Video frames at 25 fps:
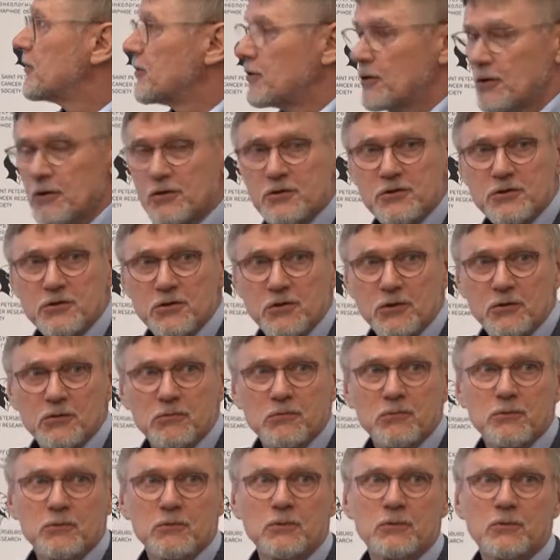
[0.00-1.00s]
also
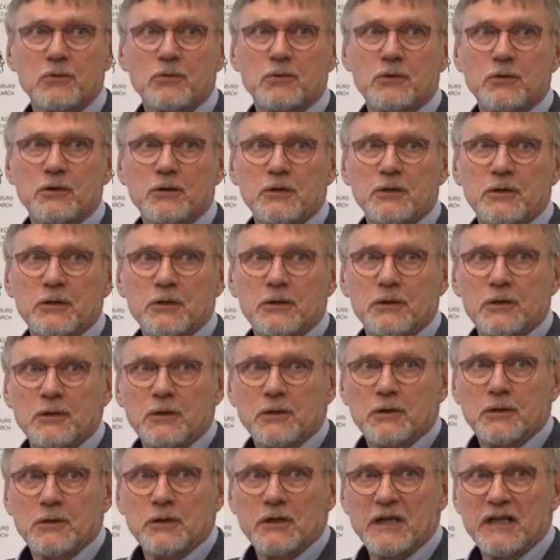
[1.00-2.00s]

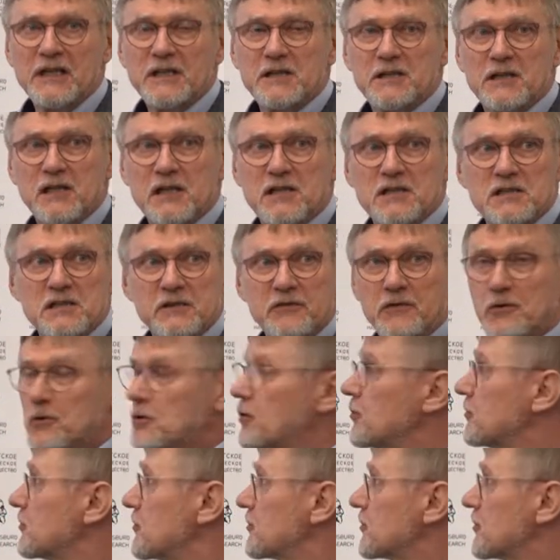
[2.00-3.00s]
intensive
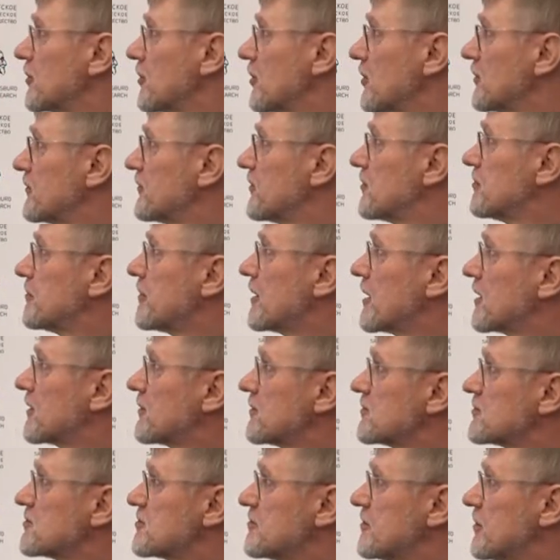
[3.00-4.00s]
control of
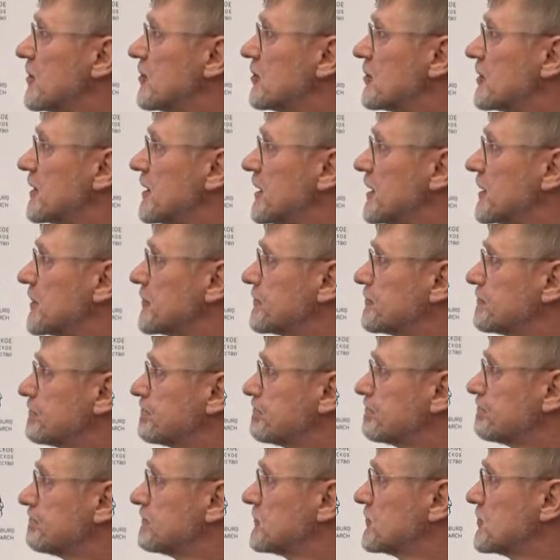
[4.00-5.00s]
tobacco smoking.
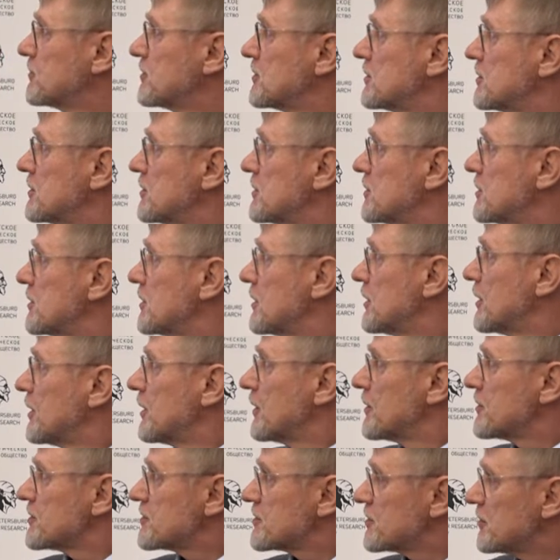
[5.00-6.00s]

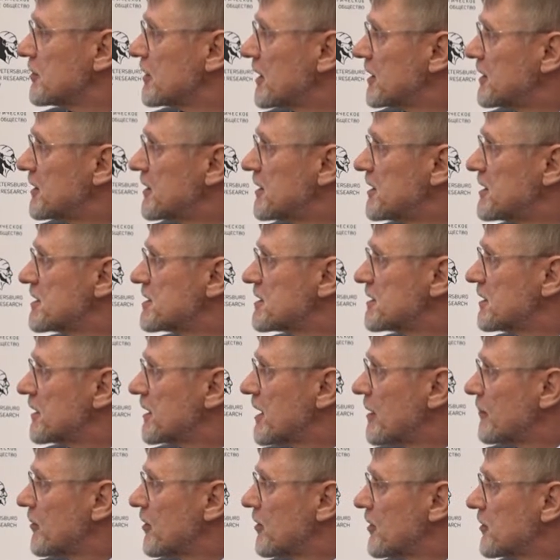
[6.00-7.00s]
So that these
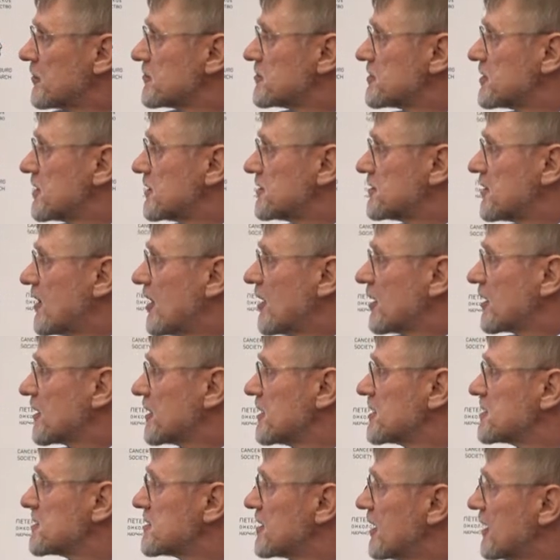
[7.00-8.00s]
WHO
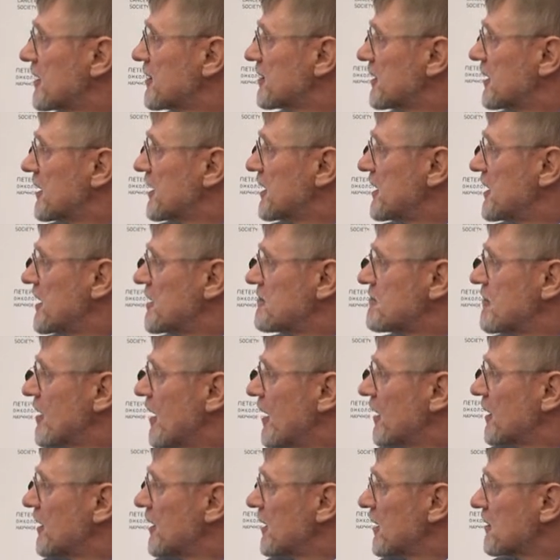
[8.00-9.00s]
targets are really
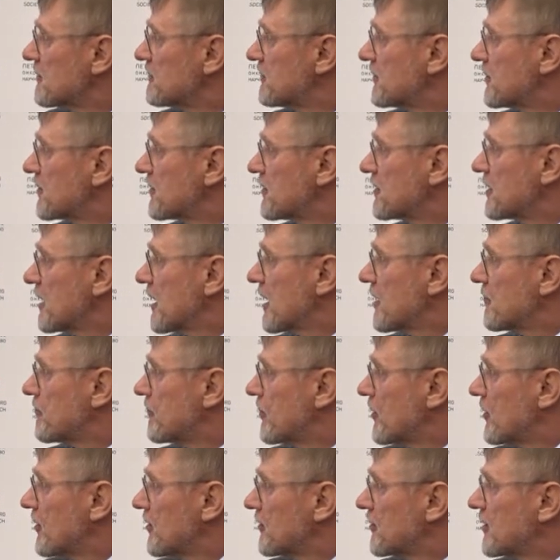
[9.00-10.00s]
demanding for a
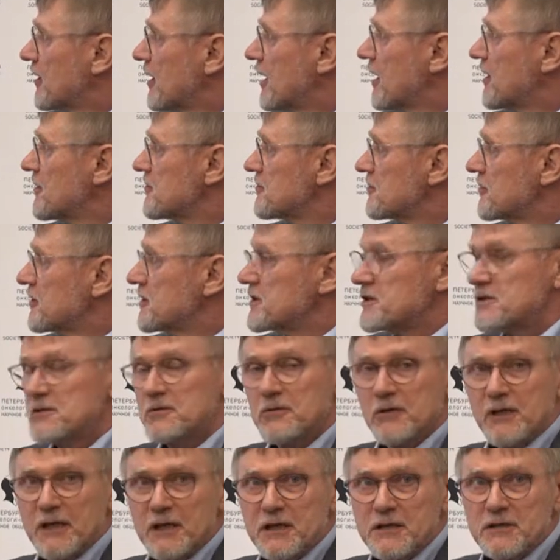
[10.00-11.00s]
number of countries to
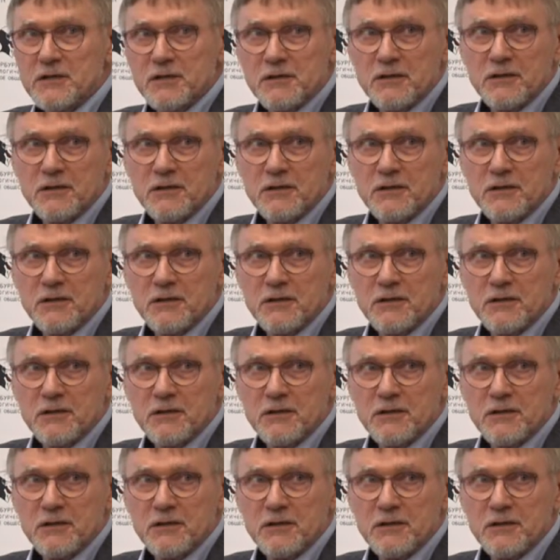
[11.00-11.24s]
get